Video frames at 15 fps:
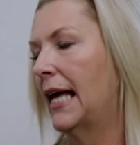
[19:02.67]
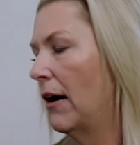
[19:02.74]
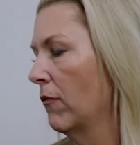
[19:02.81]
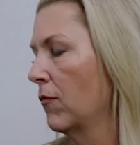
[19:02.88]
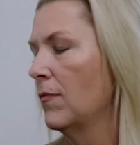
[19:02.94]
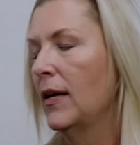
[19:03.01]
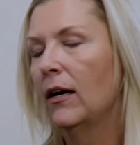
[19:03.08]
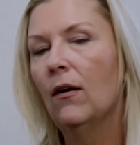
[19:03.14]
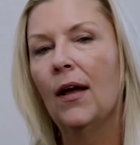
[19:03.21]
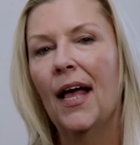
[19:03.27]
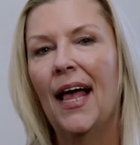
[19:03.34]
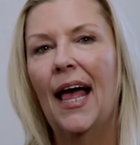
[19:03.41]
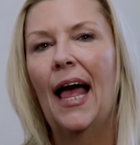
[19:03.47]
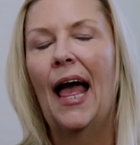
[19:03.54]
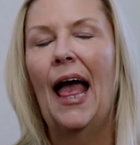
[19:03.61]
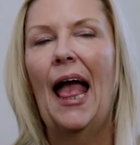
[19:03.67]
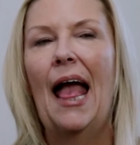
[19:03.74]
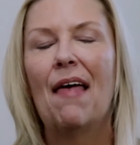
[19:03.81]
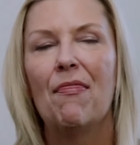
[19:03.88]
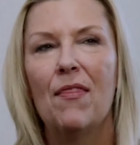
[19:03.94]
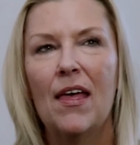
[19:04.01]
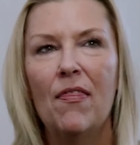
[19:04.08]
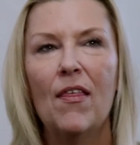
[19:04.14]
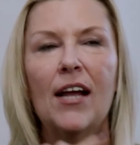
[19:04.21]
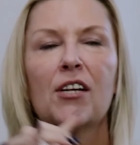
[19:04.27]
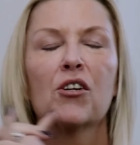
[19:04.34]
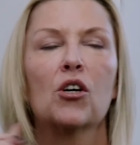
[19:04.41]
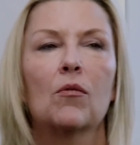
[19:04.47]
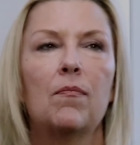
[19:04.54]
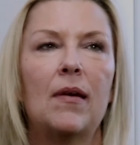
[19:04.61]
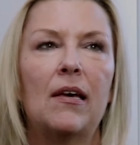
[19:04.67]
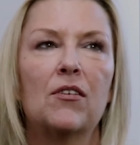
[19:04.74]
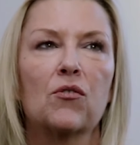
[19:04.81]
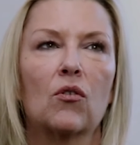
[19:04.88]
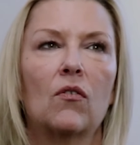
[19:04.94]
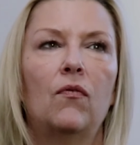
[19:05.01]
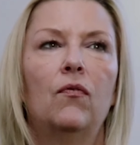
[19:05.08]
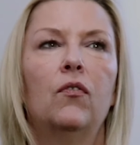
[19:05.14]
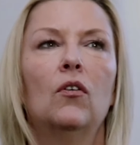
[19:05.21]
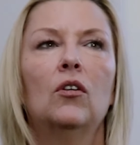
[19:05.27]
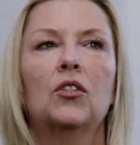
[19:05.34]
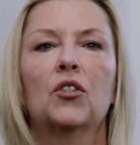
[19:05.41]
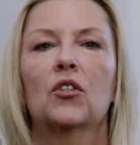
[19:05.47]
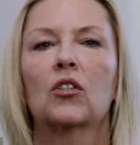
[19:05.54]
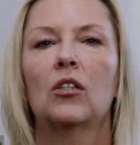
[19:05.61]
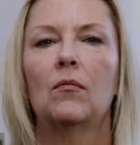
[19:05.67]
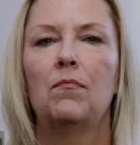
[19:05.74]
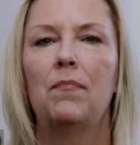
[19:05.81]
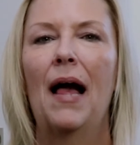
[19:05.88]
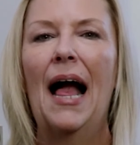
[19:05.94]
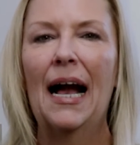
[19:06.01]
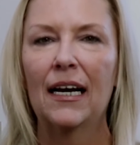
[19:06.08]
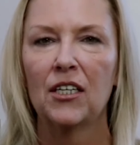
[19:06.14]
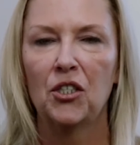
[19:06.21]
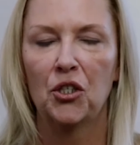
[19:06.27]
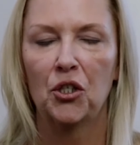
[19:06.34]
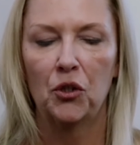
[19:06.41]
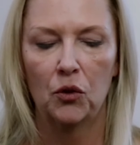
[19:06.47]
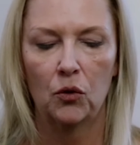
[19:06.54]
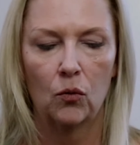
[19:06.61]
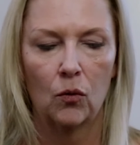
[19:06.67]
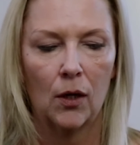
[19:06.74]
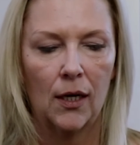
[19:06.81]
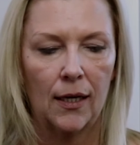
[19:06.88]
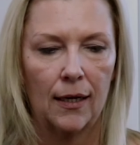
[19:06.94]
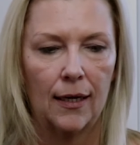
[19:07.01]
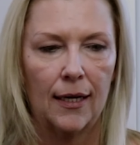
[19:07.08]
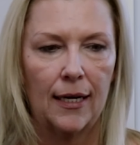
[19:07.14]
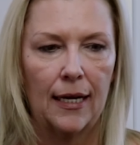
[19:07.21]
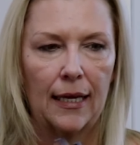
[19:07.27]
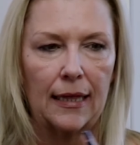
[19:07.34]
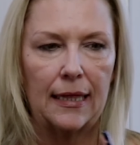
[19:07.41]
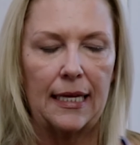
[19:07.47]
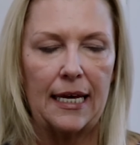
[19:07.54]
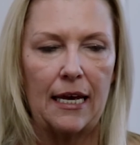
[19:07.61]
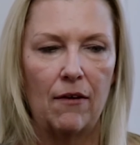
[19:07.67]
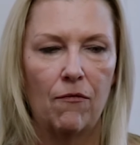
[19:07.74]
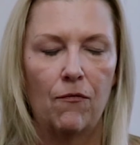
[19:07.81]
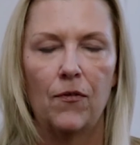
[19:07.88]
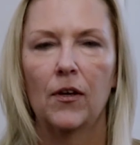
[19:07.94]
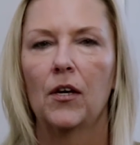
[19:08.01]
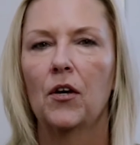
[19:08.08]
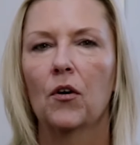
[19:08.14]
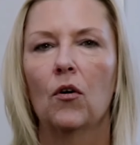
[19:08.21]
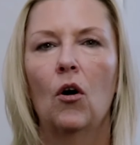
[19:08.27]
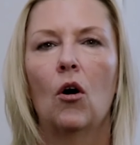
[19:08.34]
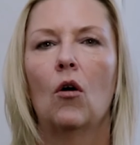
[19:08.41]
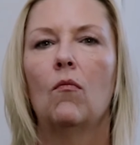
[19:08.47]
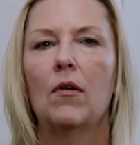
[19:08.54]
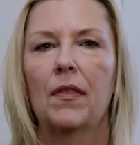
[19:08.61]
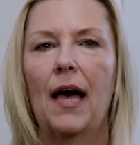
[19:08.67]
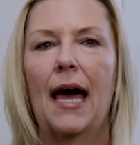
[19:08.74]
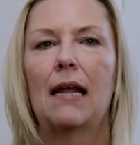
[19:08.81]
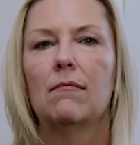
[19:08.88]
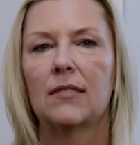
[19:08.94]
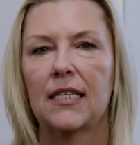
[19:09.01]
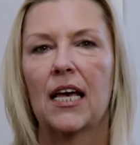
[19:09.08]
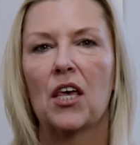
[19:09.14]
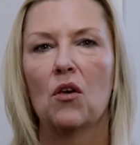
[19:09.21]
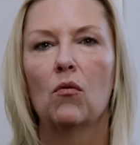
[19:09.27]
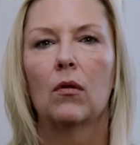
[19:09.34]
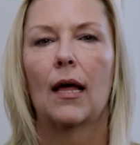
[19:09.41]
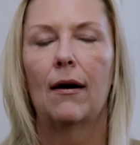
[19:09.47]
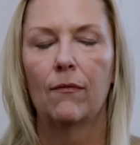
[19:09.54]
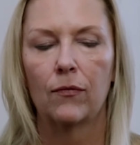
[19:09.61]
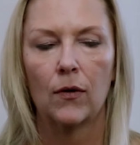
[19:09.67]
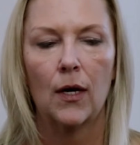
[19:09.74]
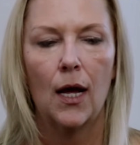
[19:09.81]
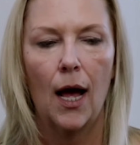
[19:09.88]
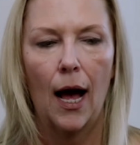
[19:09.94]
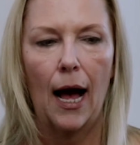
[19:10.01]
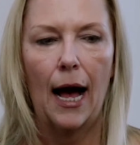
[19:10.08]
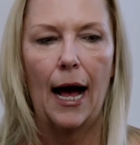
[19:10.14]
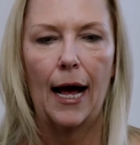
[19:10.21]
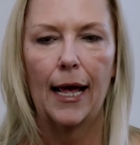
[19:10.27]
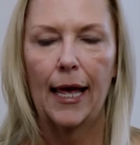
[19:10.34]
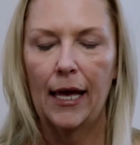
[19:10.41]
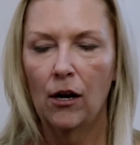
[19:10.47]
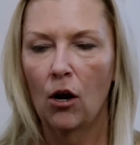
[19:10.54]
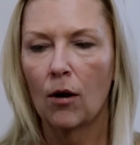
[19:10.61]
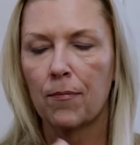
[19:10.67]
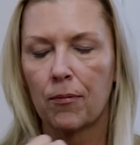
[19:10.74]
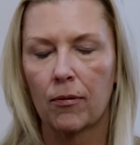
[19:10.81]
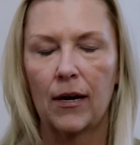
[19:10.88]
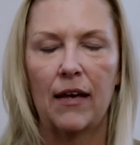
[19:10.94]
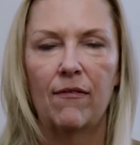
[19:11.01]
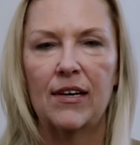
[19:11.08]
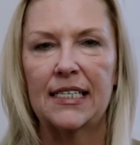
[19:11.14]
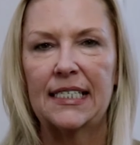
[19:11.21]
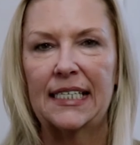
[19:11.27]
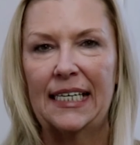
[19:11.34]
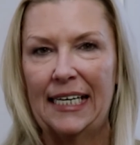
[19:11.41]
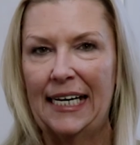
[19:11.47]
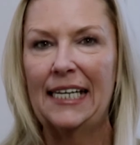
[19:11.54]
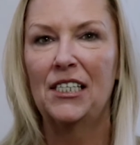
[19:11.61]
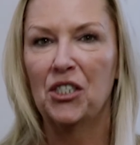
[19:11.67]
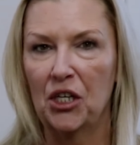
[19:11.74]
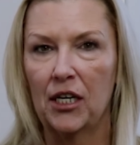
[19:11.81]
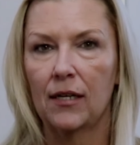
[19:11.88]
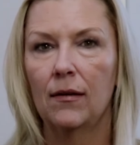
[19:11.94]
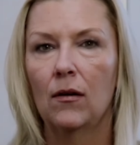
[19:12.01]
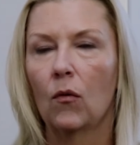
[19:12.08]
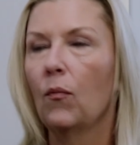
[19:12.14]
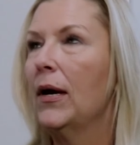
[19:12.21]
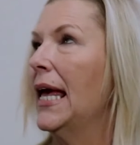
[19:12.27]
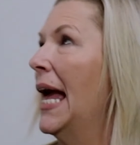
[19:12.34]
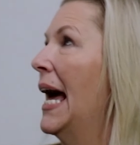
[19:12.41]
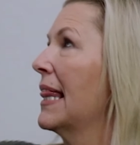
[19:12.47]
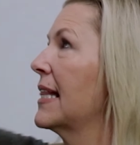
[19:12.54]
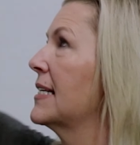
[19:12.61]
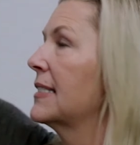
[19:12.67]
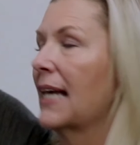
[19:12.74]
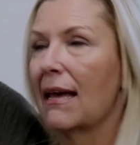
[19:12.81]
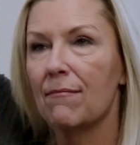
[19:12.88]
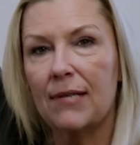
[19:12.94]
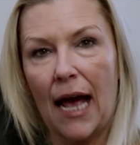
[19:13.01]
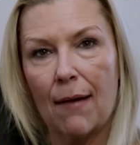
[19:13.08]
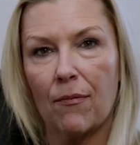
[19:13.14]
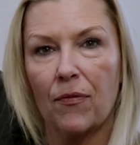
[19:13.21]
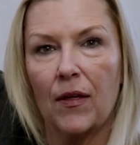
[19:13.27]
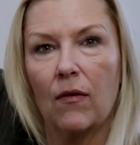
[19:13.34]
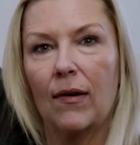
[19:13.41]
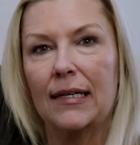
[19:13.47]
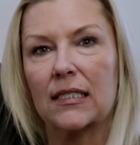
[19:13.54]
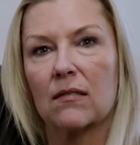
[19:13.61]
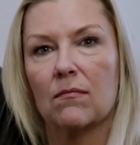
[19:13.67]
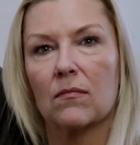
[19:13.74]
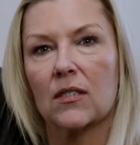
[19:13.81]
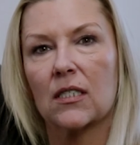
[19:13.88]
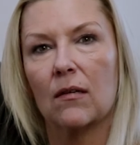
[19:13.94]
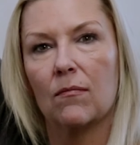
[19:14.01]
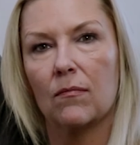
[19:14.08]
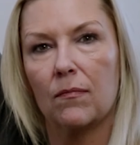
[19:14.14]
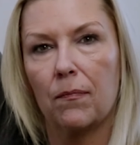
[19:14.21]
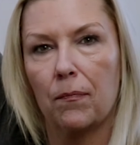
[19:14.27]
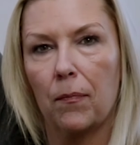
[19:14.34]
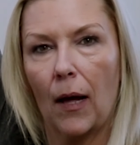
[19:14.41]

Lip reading: down from there. And then that took me sort of full circle back to the fill your home with items that you love. In our previous kitchen, we had the same type of thing. We had some